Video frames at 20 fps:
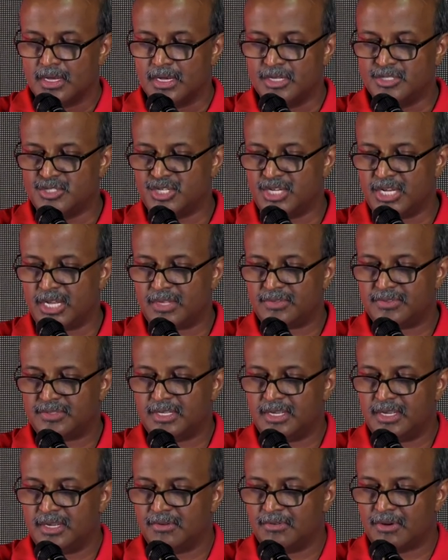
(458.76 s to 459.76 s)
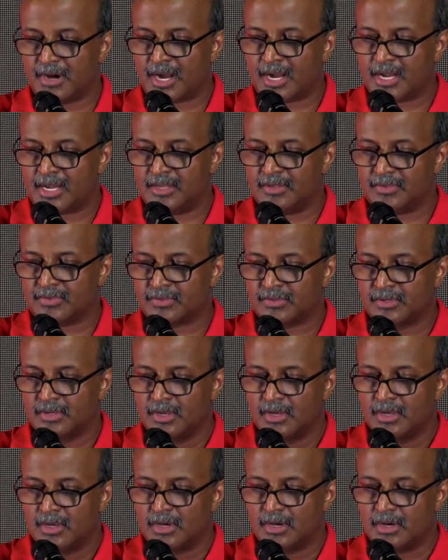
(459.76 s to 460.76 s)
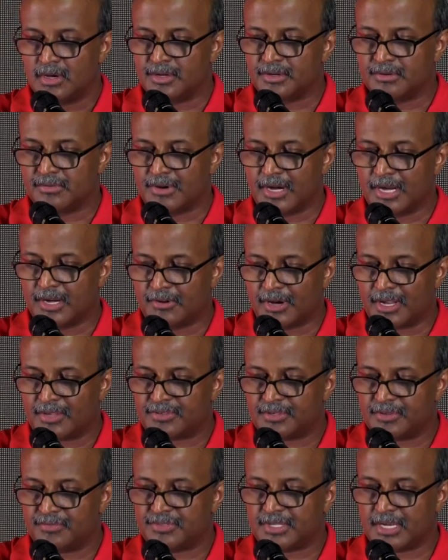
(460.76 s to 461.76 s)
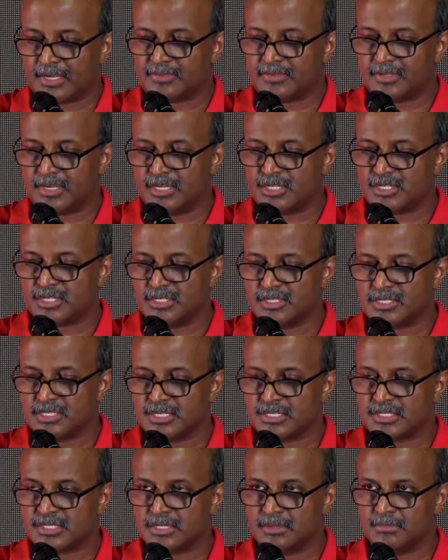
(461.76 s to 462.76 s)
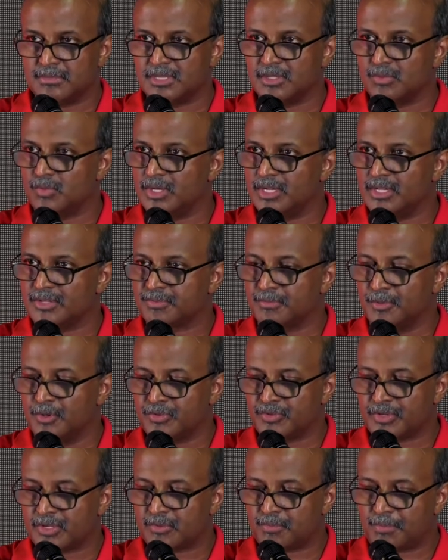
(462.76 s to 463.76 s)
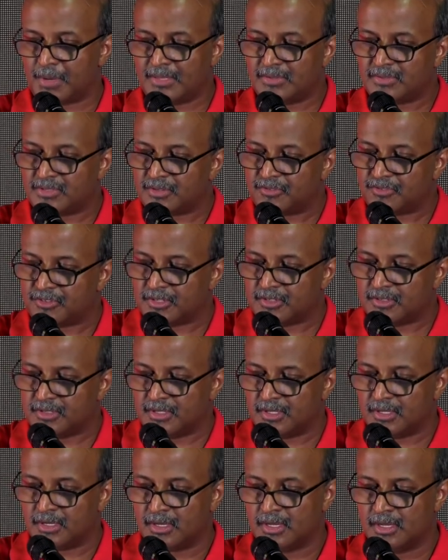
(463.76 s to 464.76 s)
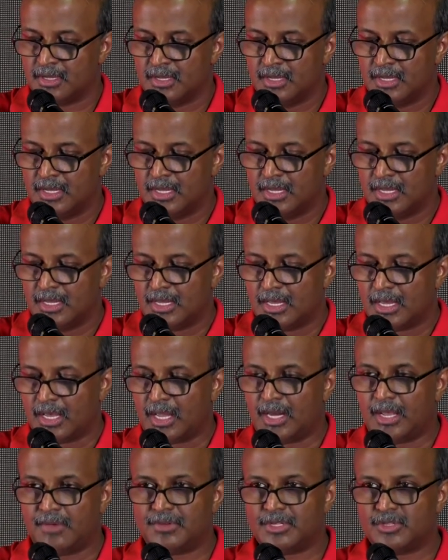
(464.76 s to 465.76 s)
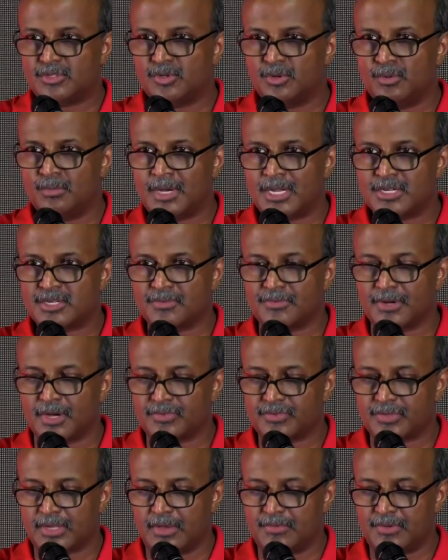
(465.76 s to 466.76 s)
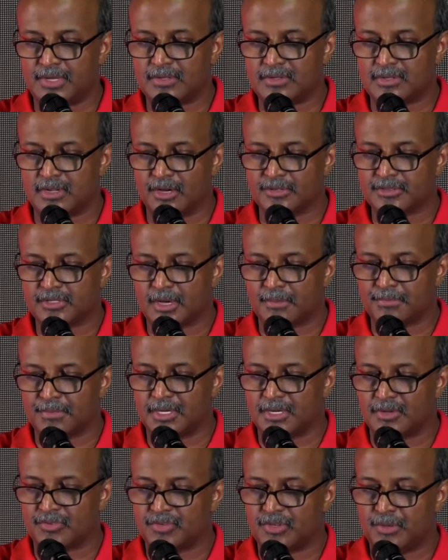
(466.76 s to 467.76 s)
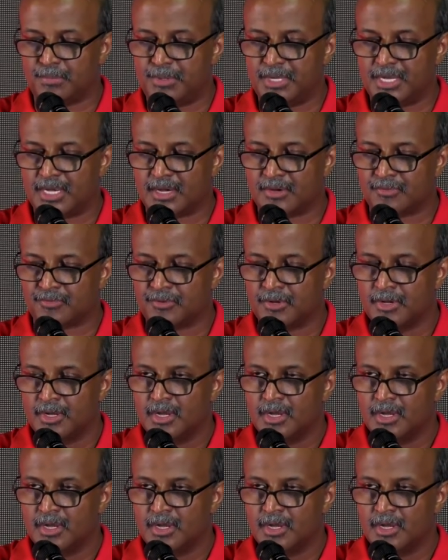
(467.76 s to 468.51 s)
A GST rise on a regressive taxation system in the world's most expensive city. And having too much of our savings locked up in our CPF